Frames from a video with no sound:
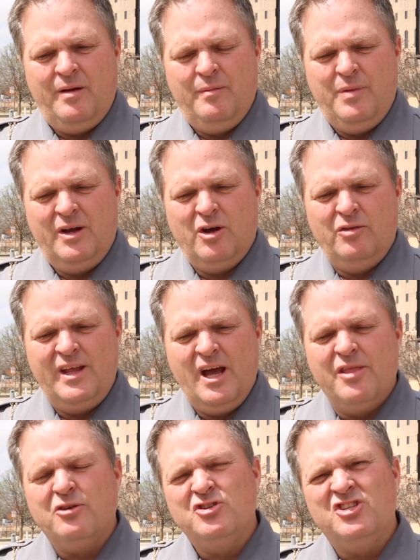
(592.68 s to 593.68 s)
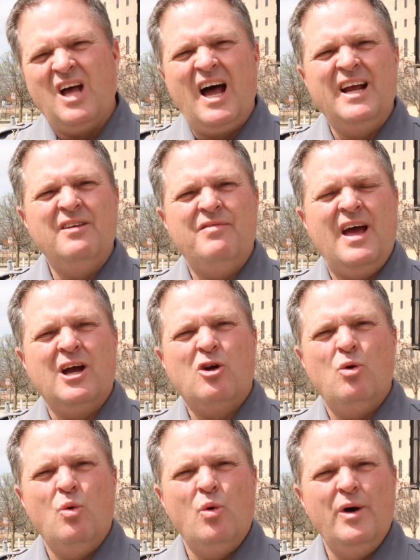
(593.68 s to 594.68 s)
But on the other side of that
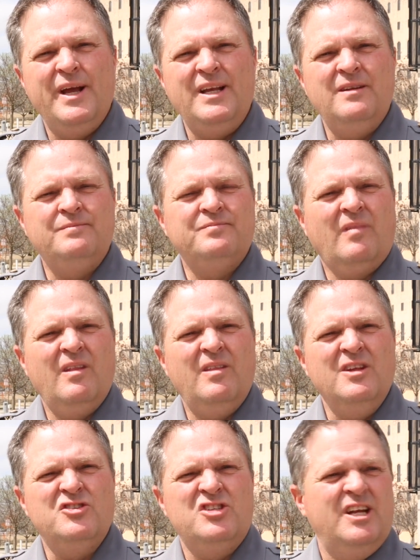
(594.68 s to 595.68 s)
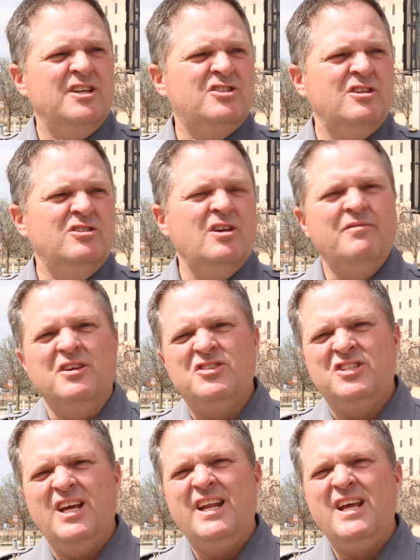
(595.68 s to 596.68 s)
coin, the citizens of the
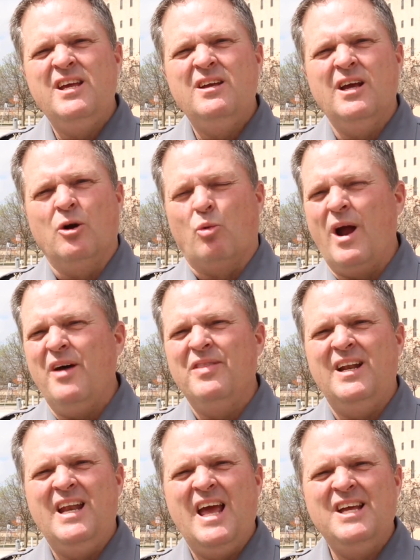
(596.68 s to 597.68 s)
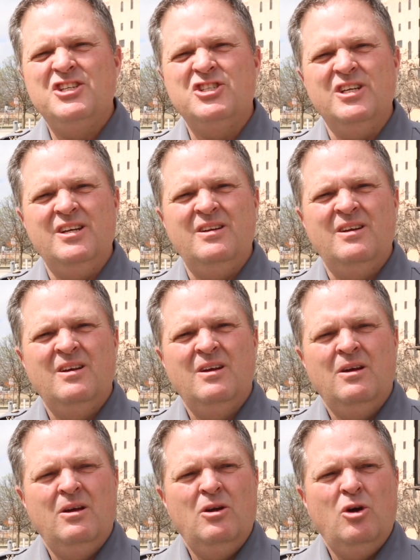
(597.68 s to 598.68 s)
city and around the nation
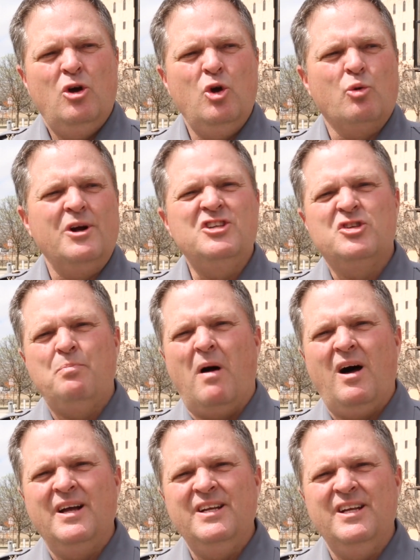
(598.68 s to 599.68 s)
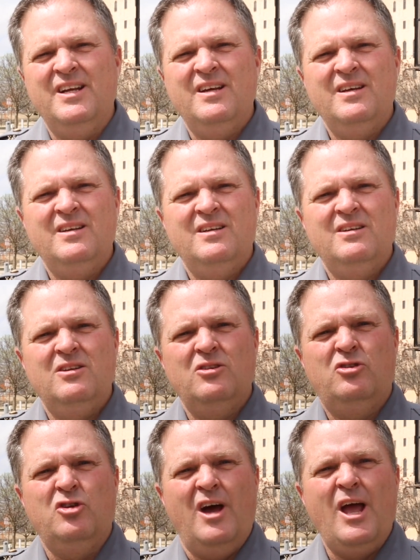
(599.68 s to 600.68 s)
who responded
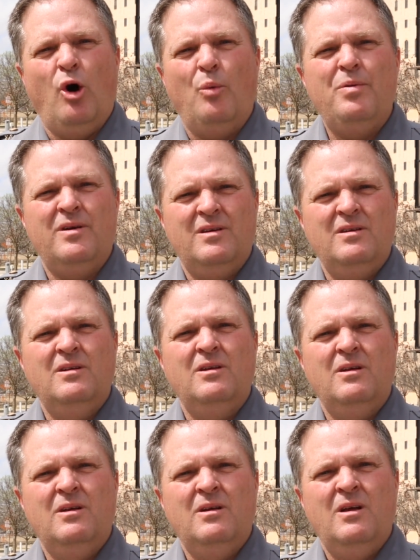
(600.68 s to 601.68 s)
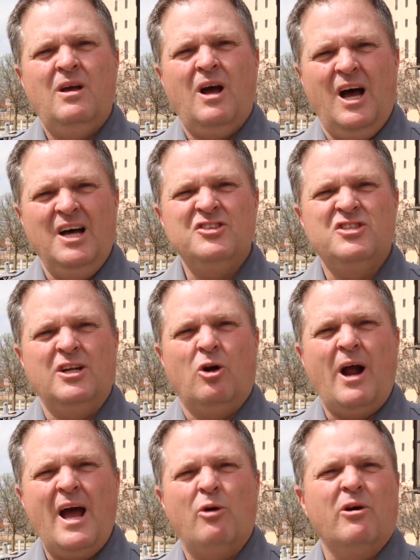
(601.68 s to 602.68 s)
to help us in
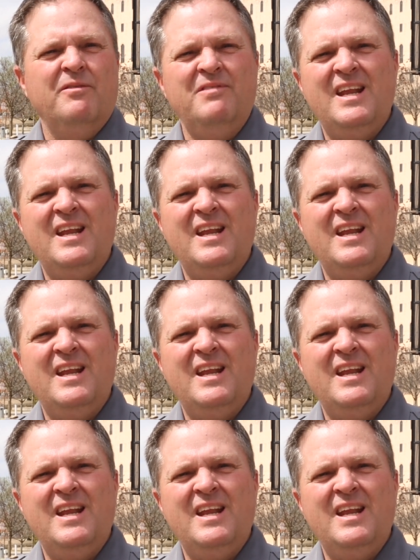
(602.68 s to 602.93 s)
our hour of